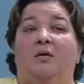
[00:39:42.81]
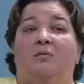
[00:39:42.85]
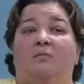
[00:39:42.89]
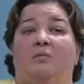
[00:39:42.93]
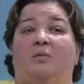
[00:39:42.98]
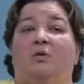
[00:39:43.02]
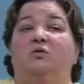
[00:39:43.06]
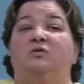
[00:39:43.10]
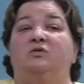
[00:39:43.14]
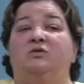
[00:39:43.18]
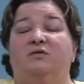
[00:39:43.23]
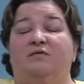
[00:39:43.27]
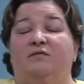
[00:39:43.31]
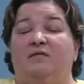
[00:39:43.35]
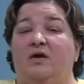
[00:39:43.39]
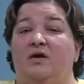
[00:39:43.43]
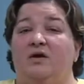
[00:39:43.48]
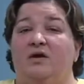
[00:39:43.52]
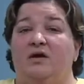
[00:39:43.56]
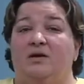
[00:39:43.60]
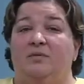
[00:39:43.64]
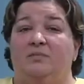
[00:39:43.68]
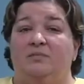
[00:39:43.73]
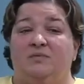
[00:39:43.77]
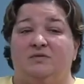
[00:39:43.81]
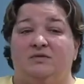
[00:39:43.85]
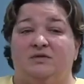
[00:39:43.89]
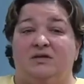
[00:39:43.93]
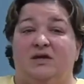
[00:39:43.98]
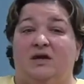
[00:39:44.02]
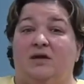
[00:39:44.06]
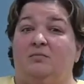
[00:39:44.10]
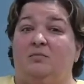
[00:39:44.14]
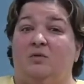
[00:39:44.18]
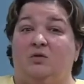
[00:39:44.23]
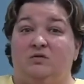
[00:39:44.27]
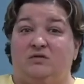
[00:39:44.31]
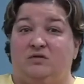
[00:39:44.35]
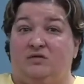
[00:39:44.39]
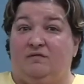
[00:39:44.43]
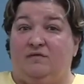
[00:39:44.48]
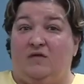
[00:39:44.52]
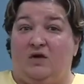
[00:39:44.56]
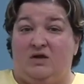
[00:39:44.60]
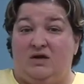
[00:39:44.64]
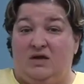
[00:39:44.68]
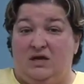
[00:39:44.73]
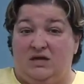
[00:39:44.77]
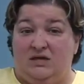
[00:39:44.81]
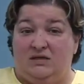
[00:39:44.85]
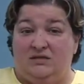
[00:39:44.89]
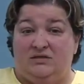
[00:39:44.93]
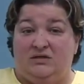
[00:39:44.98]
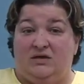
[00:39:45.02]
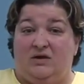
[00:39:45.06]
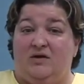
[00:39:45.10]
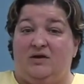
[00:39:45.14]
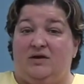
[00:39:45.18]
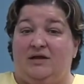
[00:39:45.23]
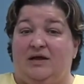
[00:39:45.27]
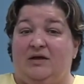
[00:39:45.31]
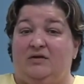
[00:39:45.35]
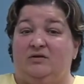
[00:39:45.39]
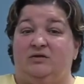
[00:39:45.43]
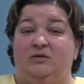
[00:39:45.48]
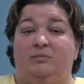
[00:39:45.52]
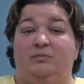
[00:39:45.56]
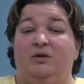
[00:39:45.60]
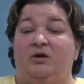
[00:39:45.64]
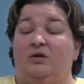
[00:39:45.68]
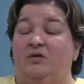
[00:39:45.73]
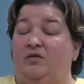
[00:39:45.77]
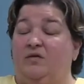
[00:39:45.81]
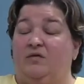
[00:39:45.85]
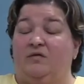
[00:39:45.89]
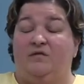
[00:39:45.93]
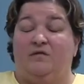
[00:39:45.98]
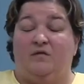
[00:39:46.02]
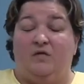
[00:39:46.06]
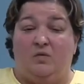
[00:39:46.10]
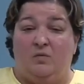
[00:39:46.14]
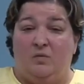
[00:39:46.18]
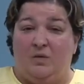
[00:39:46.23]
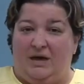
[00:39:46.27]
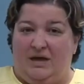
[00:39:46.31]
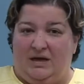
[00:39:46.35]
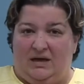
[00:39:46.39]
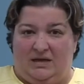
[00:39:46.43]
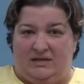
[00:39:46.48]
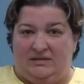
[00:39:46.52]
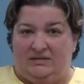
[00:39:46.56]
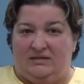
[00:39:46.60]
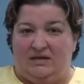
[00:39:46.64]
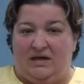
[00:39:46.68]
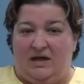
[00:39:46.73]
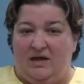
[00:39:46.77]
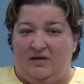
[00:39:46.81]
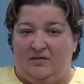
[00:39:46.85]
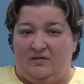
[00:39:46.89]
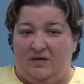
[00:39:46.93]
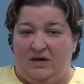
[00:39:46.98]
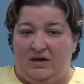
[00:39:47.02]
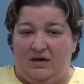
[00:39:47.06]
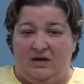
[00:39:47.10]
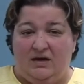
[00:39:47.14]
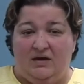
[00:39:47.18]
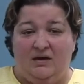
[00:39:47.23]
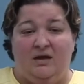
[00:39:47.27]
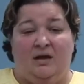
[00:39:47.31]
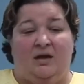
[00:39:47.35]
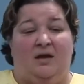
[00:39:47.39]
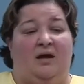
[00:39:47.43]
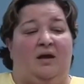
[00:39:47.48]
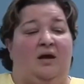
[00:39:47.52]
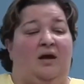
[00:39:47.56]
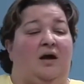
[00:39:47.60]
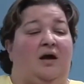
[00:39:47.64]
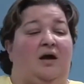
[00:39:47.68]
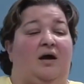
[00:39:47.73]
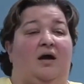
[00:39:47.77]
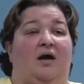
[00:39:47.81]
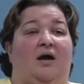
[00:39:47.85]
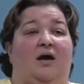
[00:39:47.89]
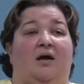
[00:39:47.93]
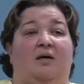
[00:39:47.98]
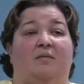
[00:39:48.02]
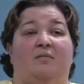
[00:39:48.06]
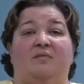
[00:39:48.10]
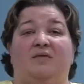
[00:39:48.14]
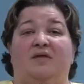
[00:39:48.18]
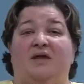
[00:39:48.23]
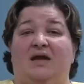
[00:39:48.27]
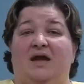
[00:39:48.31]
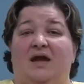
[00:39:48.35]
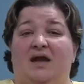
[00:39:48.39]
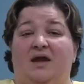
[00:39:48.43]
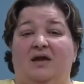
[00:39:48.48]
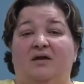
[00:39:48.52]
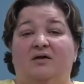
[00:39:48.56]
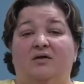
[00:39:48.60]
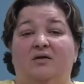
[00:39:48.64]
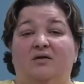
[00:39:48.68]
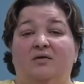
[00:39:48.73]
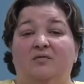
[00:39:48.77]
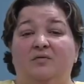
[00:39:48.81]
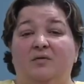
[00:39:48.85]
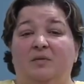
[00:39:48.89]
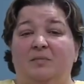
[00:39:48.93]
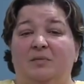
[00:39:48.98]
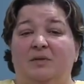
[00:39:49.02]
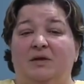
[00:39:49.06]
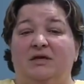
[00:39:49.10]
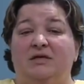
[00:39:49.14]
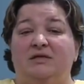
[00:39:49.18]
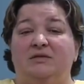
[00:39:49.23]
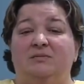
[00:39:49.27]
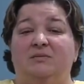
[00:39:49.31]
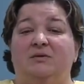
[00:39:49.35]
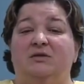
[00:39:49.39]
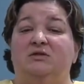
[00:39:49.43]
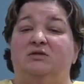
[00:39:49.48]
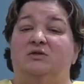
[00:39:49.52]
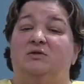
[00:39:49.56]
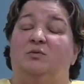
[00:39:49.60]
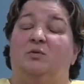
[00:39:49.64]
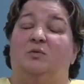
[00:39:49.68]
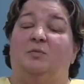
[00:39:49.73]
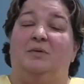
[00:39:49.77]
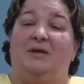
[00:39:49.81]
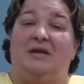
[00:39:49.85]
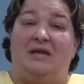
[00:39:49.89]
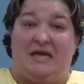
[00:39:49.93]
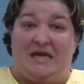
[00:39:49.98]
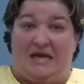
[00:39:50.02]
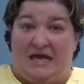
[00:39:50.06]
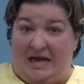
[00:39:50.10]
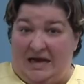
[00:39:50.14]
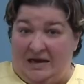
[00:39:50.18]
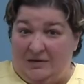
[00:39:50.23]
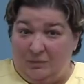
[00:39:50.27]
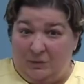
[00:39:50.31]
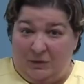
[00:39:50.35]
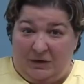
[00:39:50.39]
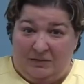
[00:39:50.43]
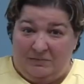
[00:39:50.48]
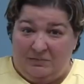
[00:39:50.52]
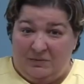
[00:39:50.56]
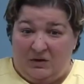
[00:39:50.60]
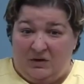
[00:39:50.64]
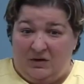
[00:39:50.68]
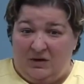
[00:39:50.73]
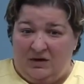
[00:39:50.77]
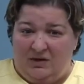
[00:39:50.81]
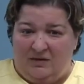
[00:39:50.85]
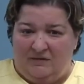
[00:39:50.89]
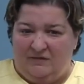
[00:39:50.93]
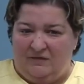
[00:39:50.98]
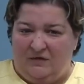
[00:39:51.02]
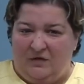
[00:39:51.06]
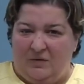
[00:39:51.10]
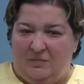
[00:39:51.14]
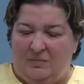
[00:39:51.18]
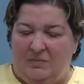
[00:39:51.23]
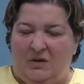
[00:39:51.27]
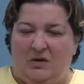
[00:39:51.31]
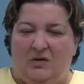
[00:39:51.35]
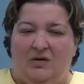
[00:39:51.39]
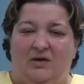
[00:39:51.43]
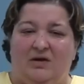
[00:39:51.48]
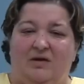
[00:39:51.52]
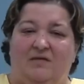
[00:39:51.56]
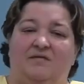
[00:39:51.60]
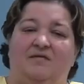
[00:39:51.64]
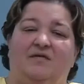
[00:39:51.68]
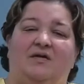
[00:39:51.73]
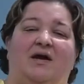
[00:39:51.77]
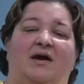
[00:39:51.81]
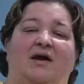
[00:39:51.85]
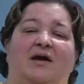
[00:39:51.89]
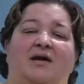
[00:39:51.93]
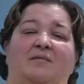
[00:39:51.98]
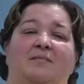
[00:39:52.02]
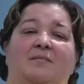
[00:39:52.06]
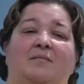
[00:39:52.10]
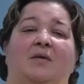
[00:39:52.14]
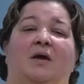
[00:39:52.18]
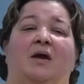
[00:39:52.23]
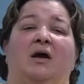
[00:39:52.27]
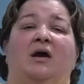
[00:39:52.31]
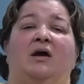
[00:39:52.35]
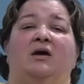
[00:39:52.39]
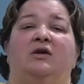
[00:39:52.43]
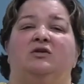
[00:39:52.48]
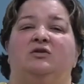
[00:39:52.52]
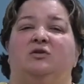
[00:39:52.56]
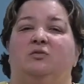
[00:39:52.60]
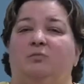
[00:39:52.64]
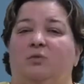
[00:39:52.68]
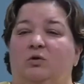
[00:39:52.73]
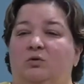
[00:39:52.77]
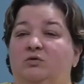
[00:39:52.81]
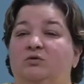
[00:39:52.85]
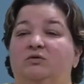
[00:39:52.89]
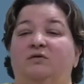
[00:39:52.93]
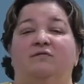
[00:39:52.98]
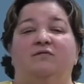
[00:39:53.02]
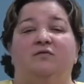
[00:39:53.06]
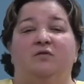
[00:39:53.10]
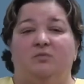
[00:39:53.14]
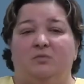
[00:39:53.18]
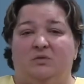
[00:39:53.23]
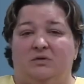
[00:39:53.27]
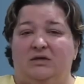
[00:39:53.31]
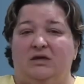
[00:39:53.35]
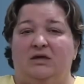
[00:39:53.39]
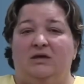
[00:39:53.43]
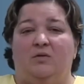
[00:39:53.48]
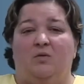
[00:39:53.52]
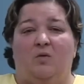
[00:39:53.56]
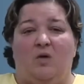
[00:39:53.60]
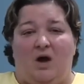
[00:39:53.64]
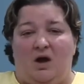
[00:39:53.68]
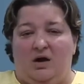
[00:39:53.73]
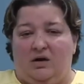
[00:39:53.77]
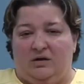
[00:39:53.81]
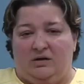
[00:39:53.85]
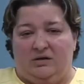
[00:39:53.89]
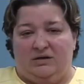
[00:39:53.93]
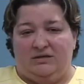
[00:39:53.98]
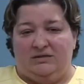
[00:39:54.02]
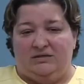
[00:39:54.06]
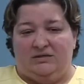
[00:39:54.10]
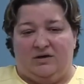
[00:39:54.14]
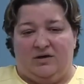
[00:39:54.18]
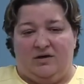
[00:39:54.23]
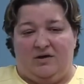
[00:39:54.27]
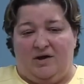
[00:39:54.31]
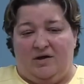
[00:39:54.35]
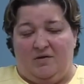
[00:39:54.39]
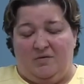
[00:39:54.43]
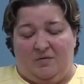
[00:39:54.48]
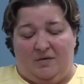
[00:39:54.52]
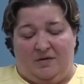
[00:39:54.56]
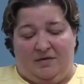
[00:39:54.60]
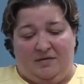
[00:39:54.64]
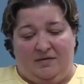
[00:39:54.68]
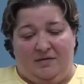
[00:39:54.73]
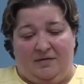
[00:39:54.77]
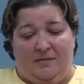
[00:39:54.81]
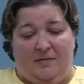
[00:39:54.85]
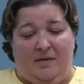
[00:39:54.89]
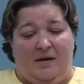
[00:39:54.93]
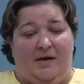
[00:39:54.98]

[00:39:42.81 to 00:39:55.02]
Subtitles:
Most of our hips and most of our knees are allowed to bear their full weight as tolerated. The ankle replacements, you will be non-weight bearing for a period of time. So most of you will need a walker to start out with.